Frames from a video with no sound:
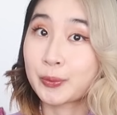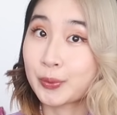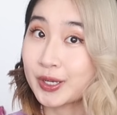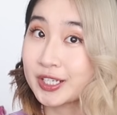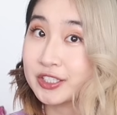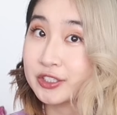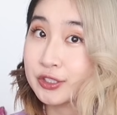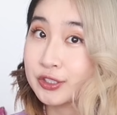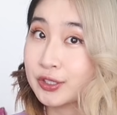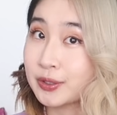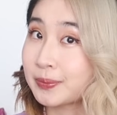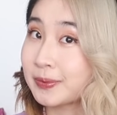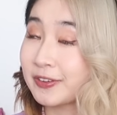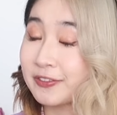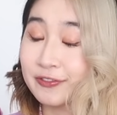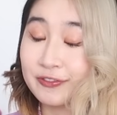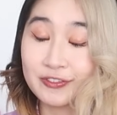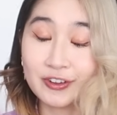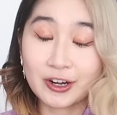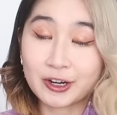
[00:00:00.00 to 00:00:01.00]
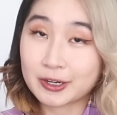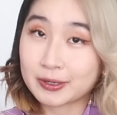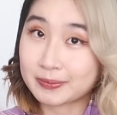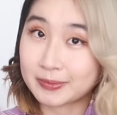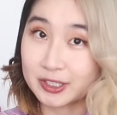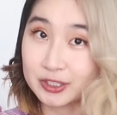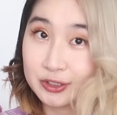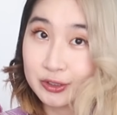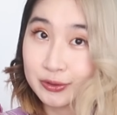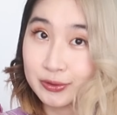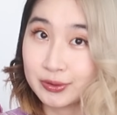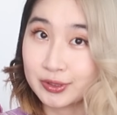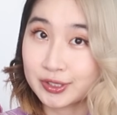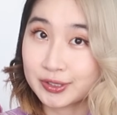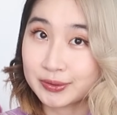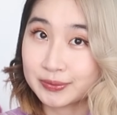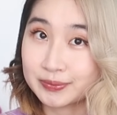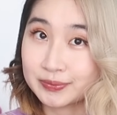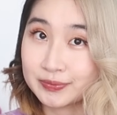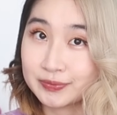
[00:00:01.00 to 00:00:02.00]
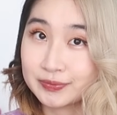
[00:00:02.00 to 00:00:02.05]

which could be very much true.